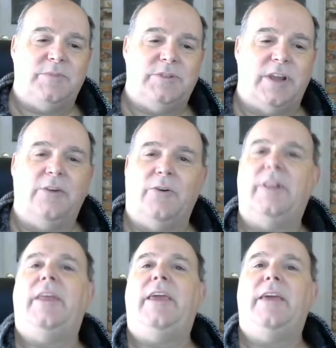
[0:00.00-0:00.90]

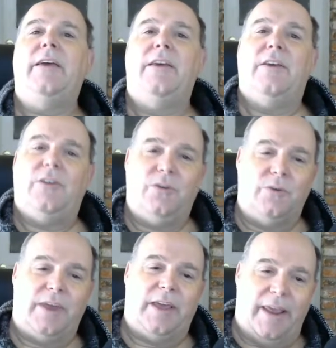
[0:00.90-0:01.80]
Generally, you
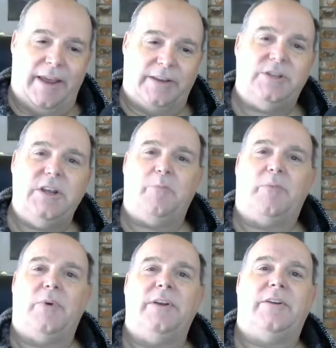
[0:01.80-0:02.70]
get a cheap
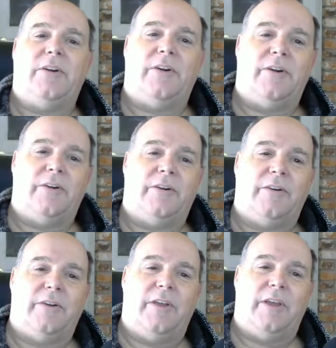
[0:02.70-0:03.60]
printer,
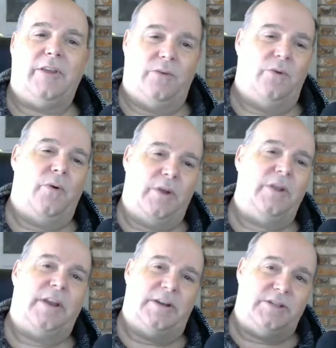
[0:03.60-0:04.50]
or you
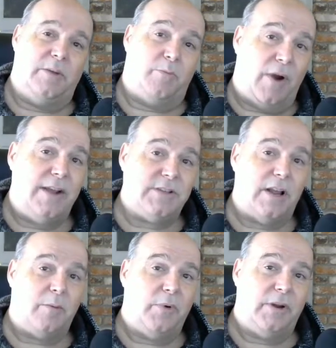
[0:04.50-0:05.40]
get a cheap price
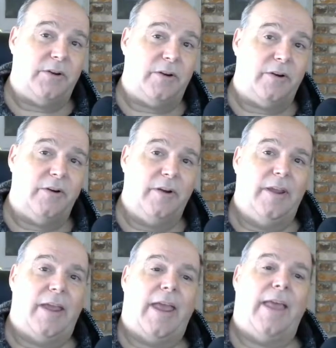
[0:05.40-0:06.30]
on a printer,
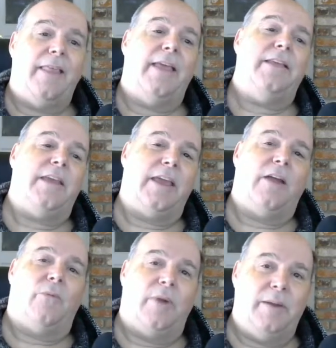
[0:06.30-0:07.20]
and then you
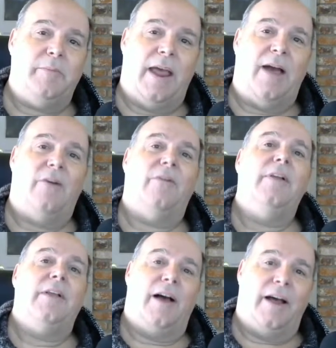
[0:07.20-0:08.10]
get reamed out
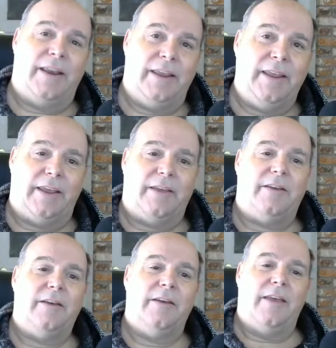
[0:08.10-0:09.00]
on ink.
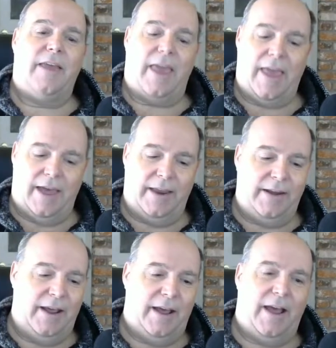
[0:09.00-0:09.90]

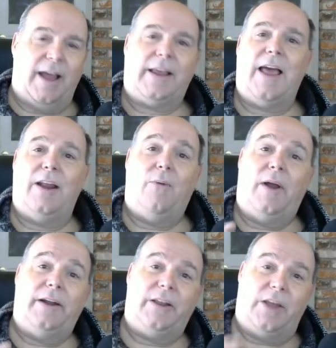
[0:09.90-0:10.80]
And I kind of
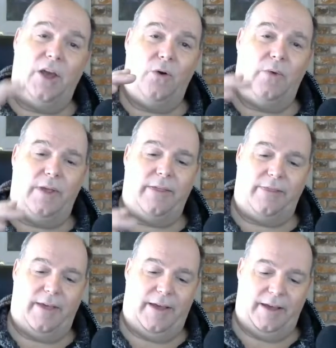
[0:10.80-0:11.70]
wanted to go
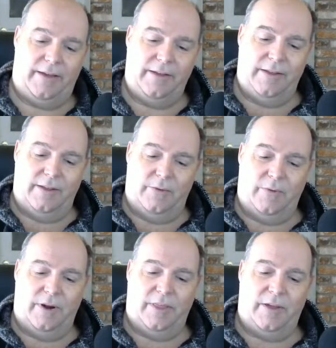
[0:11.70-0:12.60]
with
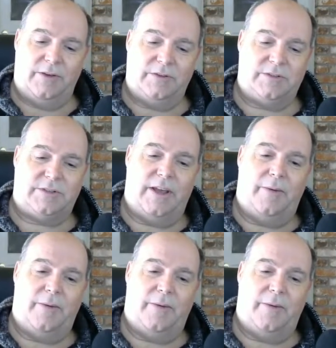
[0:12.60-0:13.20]
one of those,